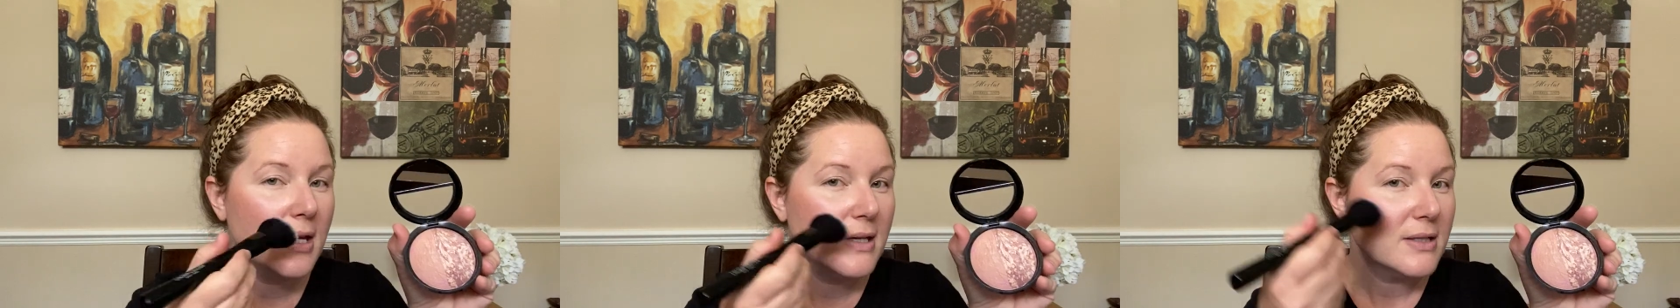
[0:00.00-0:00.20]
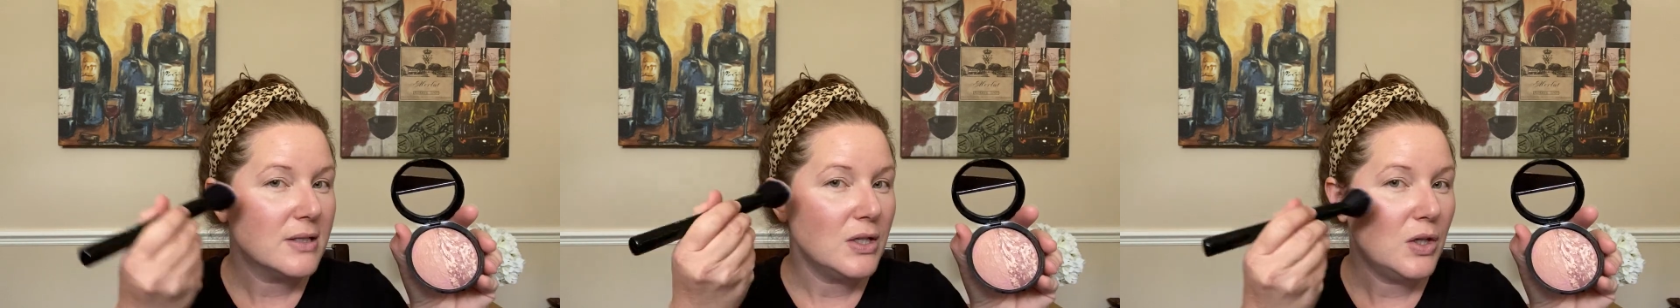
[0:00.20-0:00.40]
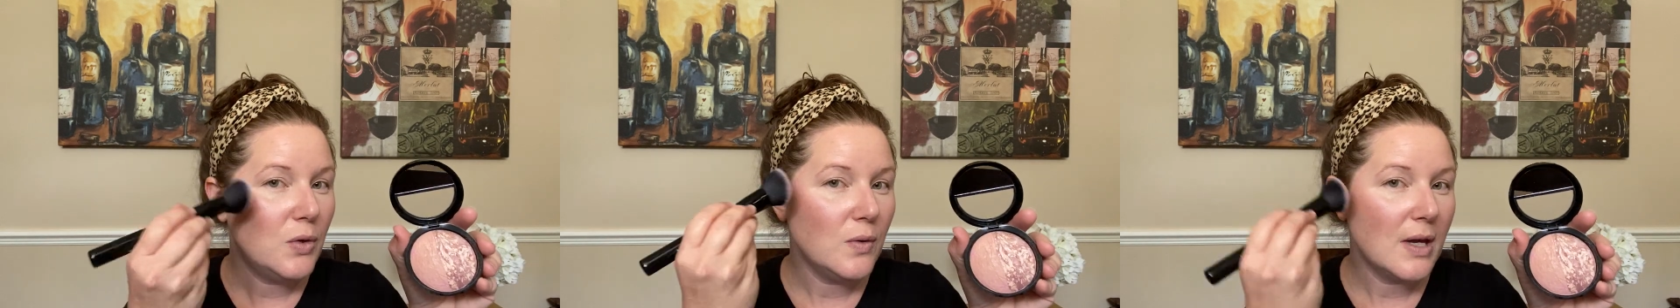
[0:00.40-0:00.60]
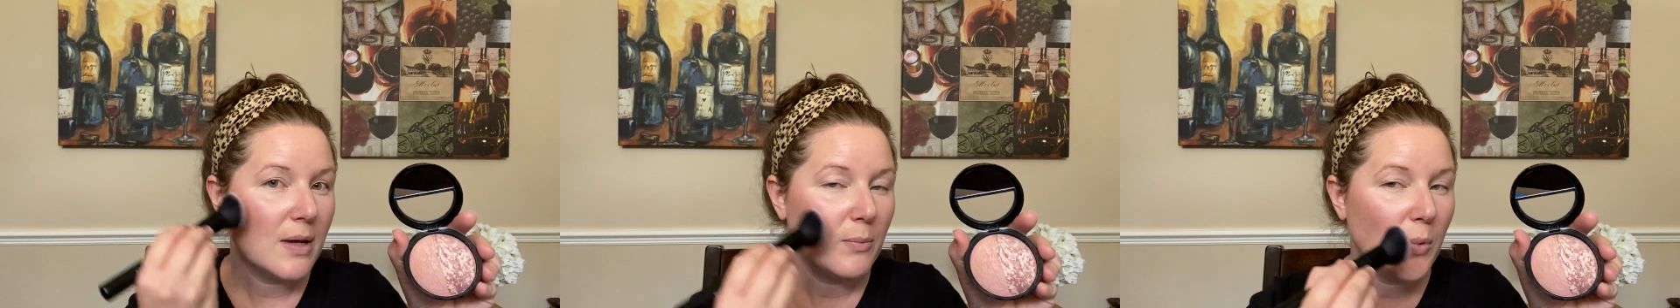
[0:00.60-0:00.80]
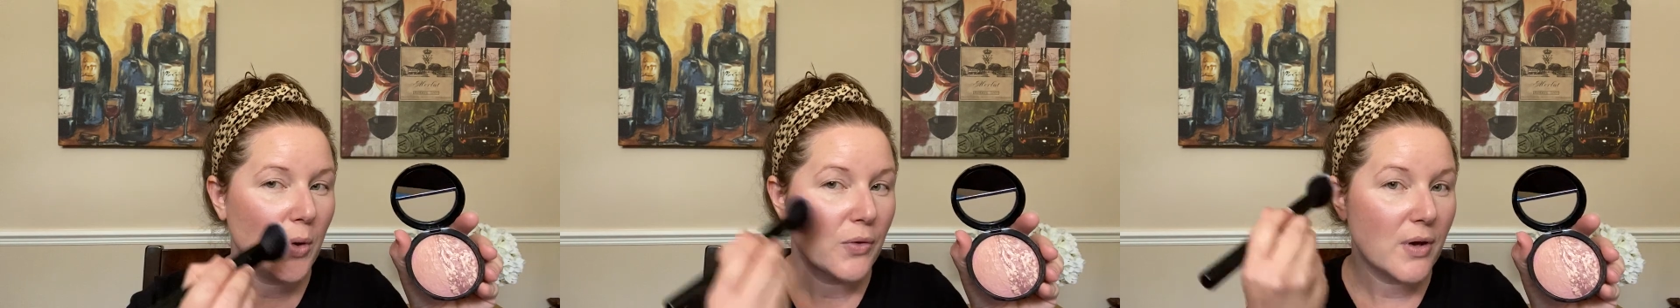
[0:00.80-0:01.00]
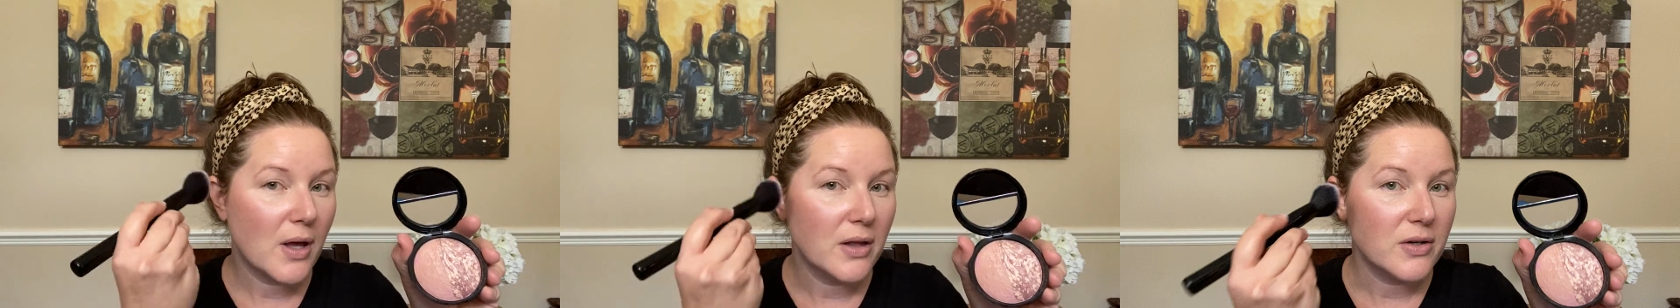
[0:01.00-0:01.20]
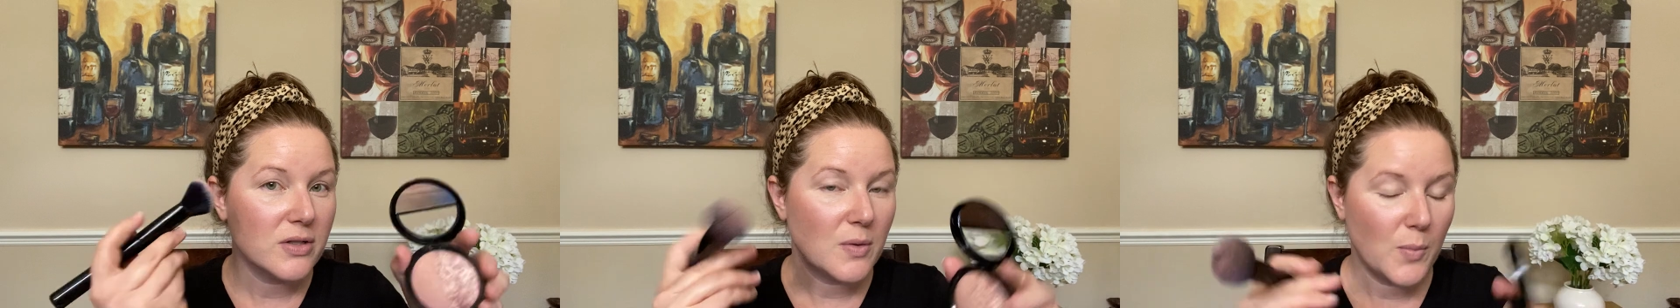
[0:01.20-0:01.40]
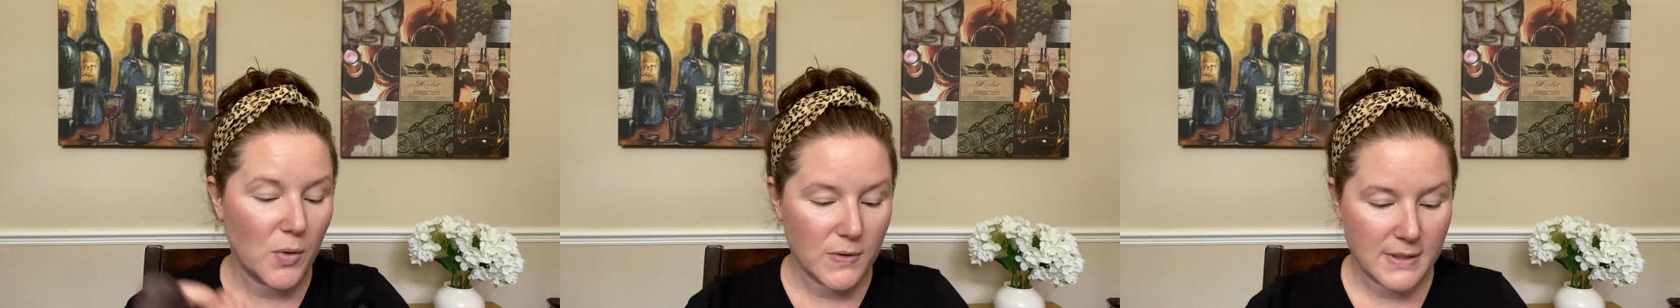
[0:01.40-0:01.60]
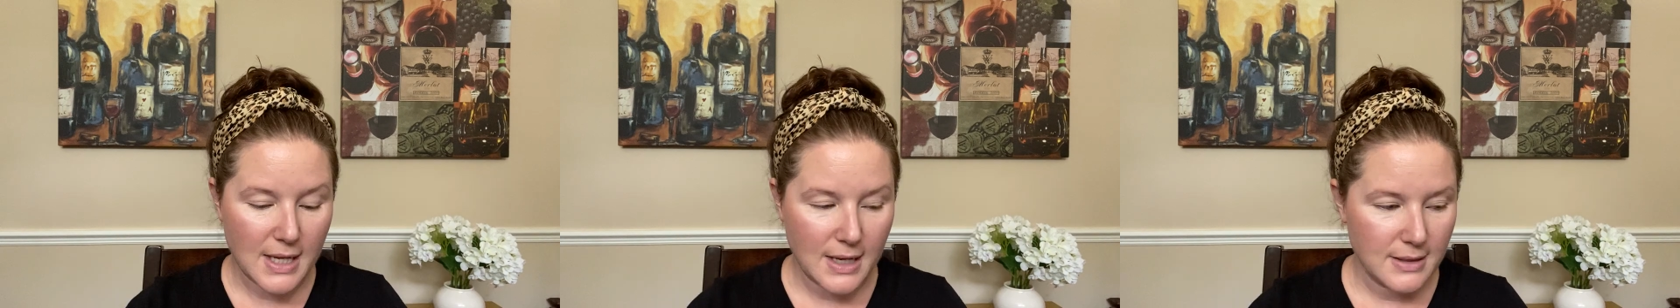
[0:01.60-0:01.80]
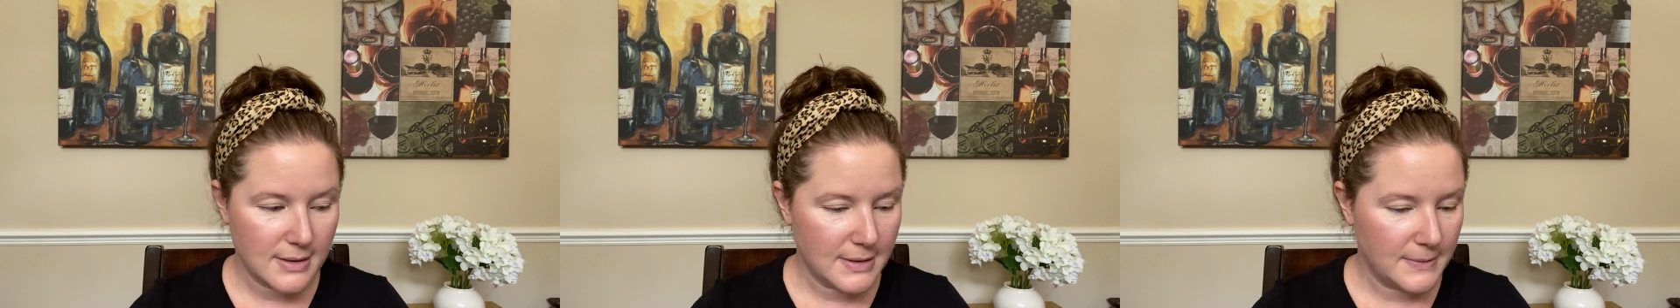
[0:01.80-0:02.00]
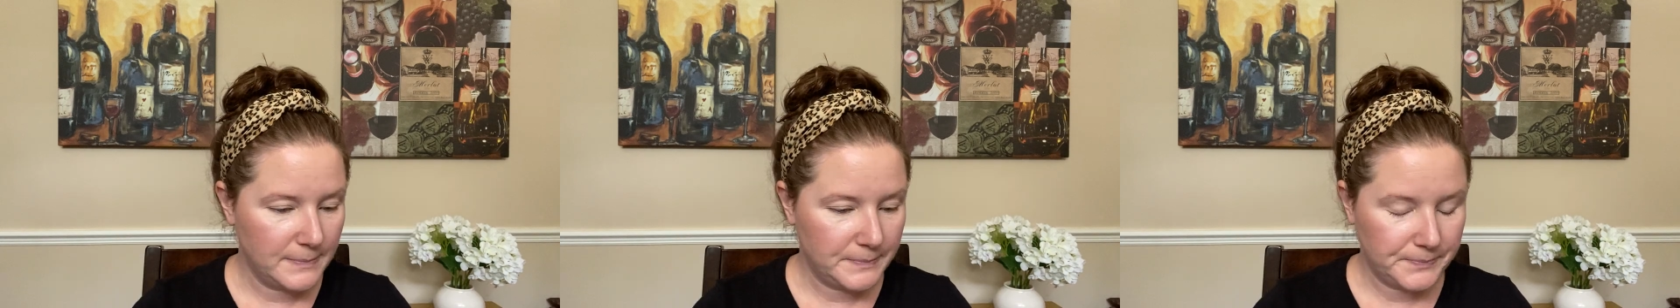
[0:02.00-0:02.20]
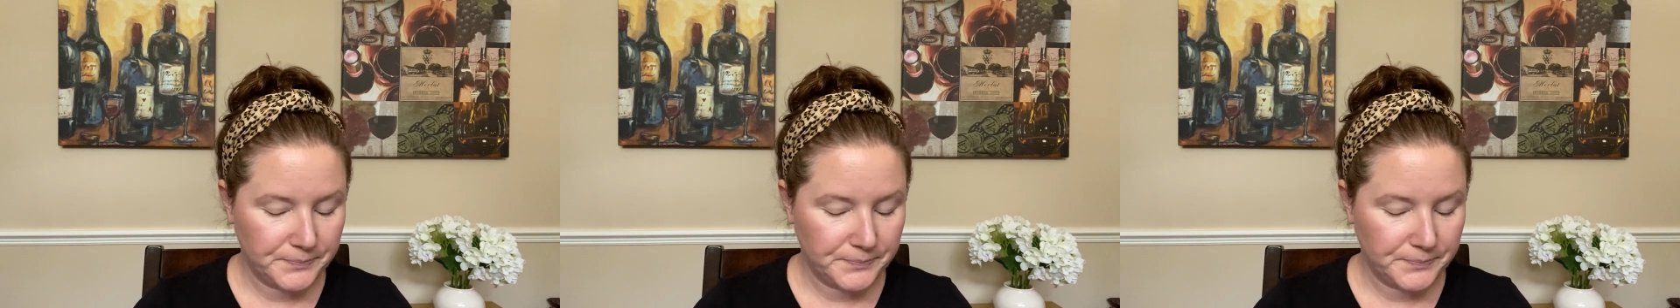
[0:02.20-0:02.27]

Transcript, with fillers: so you get both colors on both sides.